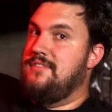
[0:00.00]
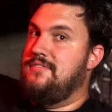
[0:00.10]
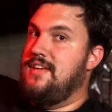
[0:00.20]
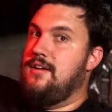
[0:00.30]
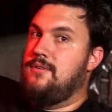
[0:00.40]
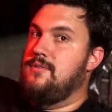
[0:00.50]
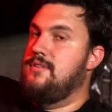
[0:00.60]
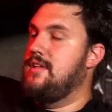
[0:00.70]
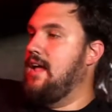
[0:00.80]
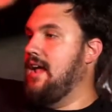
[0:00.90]
vehicle,
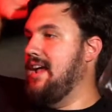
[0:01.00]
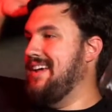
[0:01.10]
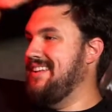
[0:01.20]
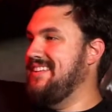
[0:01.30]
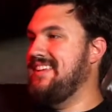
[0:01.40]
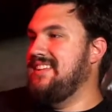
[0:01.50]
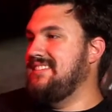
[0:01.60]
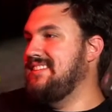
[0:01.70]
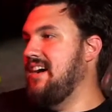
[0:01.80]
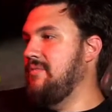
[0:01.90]
and
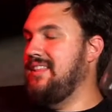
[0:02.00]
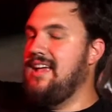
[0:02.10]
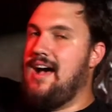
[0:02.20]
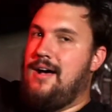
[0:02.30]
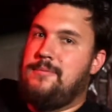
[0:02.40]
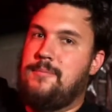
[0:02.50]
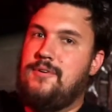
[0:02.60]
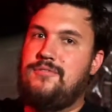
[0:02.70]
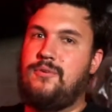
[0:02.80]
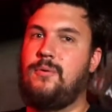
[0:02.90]
it's not really
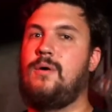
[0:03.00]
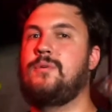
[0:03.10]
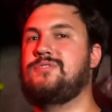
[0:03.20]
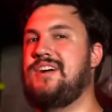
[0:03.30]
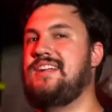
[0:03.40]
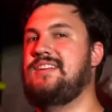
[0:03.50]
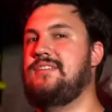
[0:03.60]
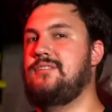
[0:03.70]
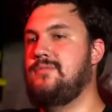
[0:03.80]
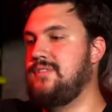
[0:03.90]
optimal for what we're trying to
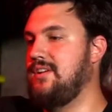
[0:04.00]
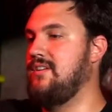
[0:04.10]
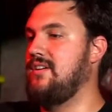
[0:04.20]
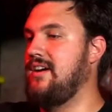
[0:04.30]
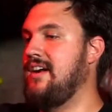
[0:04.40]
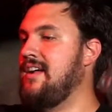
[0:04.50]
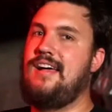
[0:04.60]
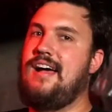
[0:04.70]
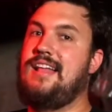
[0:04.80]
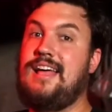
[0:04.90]
do with the car.
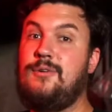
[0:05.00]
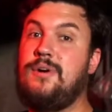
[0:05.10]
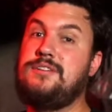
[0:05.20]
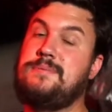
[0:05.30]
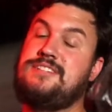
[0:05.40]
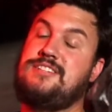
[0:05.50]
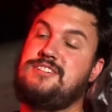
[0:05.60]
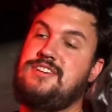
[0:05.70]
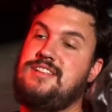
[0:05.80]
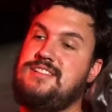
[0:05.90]
I like where it's
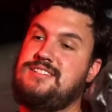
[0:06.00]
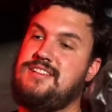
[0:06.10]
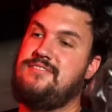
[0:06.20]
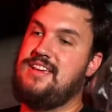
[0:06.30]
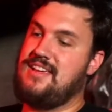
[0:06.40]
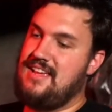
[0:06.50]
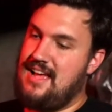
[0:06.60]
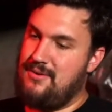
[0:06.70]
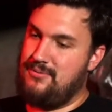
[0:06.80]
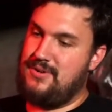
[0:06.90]
positioned in the Civic.
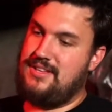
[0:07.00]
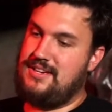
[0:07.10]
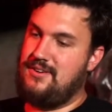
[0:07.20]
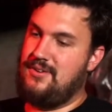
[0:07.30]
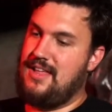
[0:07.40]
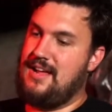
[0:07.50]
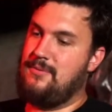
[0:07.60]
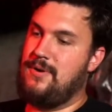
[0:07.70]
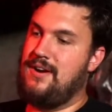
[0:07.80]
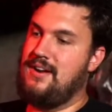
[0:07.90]
I really don't like
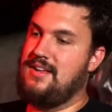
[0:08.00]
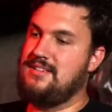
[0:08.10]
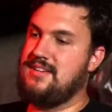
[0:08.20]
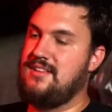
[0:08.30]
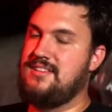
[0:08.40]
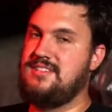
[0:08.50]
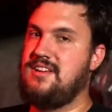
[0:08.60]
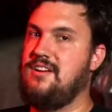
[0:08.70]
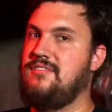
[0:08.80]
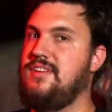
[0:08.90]
where it is on the
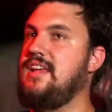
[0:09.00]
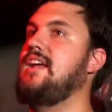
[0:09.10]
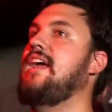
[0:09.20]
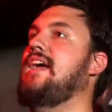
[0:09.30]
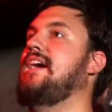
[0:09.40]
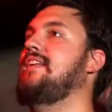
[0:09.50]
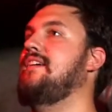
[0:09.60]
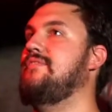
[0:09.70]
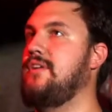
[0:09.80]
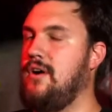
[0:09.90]
CR-V, and
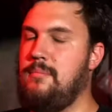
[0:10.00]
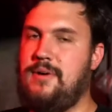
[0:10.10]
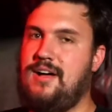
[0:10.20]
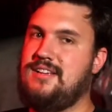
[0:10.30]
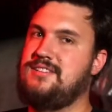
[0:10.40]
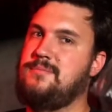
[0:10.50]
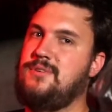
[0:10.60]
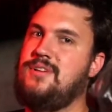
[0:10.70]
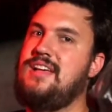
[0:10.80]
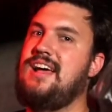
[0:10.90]
if at all
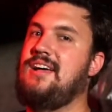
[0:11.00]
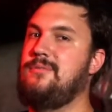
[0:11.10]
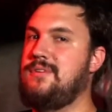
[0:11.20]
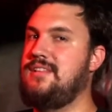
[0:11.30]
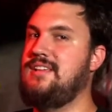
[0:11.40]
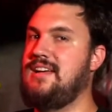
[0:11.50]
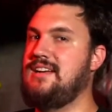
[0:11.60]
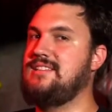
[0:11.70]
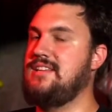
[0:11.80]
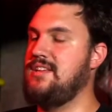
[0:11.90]
possible, I'd really
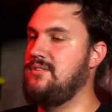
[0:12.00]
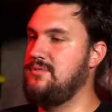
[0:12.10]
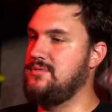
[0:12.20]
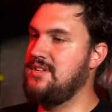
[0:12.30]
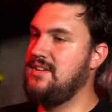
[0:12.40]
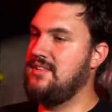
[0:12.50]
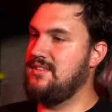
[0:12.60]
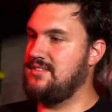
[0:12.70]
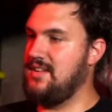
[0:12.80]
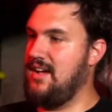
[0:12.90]
like to use
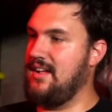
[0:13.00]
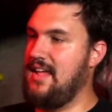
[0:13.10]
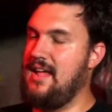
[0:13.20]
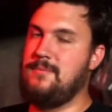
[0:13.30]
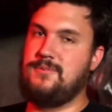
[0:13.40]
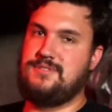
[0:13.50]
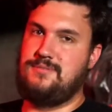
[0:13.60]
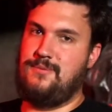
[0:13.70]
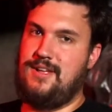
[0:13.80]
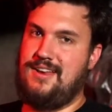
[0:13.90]
the stock cables
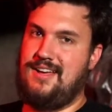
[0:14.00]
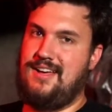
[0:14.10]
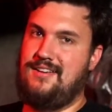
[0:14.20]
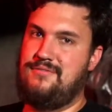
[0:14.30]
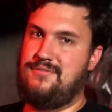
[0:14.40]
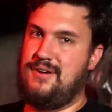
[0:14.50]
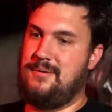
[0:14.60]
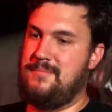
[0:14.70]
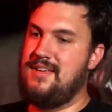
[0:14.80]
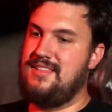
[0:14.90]
and whatnot
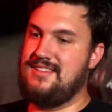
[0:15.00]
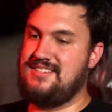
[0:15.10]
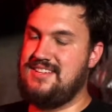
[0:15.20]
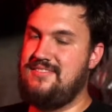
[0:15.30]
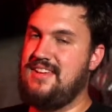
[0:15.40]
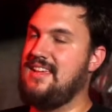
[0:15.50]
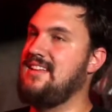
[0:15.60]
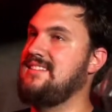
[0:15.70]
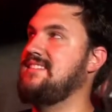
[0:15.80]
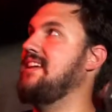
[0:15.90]
from the Civic
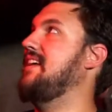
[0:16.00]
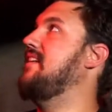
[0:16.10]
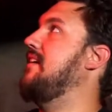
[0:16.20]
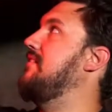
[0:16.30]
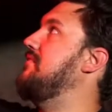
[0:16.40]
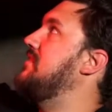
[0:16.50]
instead of the